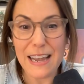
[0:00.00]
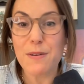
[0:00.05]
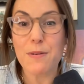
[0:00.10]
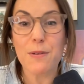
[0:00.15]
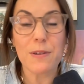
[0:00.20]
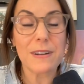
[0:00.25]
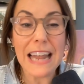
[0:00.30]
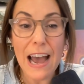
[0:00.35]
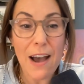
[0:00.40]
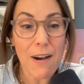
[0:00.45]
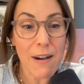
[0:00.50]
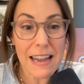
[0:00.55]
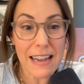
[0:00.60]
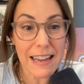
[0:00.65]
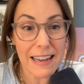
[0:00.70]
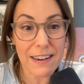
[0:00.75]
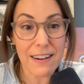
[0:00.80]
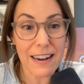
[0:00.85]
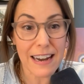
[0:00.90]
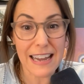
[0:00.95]
But now
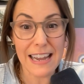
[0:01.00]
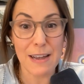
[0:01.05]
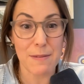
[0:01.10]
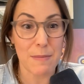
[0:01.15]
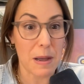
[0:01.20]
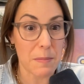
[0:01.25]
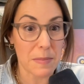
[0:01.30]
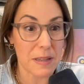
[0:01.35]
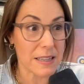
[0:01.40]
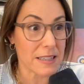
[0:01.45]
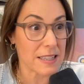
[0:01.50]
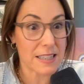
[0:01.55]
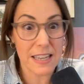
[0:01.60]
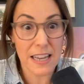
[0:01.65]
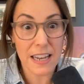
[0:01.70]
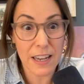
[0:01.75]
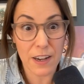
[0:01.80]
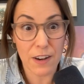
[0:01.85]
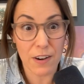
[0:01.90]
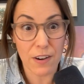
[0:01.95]
here I am. I'm a
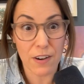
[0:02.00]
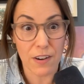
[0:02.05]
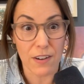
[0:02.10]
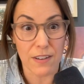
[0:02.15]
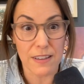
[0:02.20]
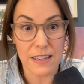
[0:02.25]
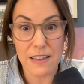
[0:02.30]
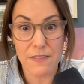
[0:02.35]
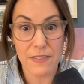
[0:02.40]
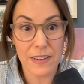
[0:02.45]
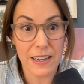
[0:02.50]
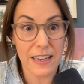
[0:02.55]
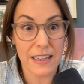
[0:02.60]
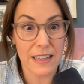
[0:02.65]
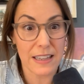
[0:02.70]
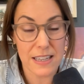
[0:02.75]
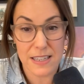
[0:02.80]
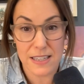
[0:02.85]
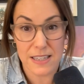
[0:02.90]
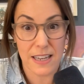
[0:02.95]
city girl living
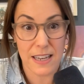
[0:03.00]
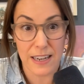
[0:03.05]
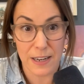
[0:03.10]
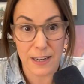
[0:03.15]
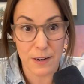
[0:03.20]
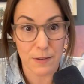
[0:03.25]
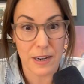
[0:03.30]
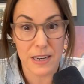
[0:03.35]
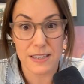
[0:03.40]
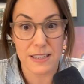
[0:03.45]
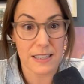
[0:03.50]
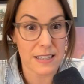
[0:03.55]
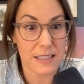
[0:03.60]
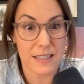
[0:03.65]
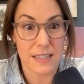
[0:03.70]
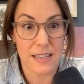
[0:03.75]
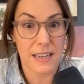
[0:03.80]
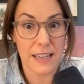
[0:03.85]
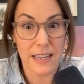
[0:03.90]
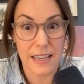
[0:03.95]
in the city, raising
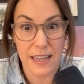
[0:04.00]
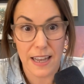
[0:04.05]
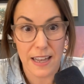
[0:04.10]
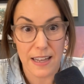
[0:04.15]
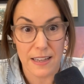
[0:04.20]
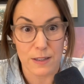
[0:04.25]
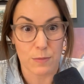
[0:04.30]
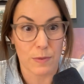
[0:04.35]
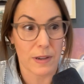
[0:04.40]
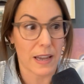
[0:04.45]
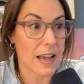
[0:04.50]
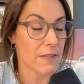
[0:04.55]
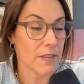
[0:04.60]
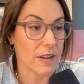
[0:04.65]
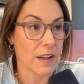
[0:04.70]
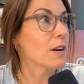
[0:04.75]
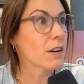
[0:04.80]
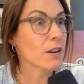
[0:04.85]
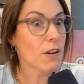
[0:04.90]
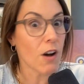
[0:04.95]
city kids. We have
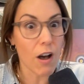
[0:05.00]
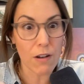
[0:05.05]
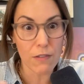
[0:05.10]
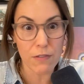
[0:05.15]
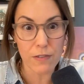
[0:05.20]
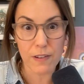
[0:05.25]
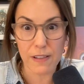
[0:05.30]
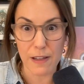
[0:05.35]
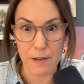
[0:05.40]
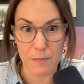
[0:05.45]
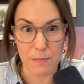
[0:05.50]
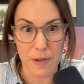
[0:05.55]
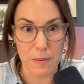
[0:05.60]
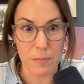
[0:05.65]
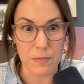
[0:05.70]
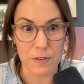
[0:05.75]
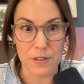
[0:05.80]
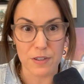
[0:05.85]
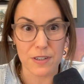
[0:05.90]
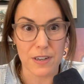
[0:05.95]
a golf club
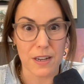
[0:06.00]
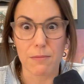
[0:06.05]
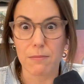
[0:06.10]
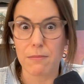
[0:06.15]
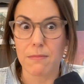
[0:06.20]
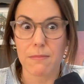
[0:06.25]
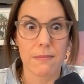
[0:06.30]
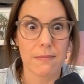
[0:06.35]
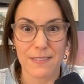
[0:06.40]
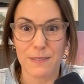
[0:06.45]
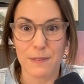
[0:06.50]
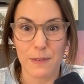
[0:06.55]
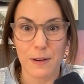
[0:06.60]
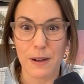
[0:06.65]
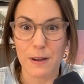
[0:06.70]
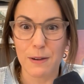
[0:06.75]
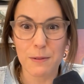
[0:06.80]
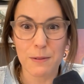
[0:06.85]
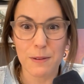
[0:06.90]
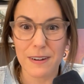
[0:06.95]
membership.
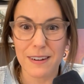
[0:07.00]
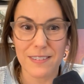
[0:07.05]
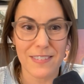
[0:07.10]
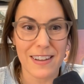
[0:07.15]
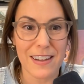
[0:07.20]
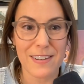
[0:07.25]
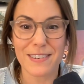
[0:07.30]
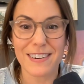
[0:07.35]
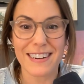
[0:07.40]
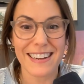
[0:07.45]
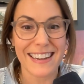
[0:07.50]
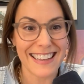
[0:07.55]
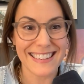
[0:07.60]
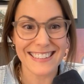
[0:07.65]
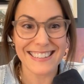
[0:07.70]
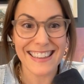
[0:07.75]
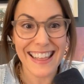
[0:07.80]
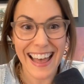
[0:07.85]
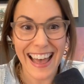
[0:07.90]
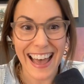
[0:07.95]
Who would have ever
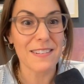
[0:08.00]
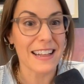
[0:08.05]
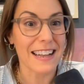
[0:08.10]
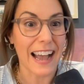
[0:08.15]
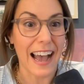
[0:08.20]
guessed that?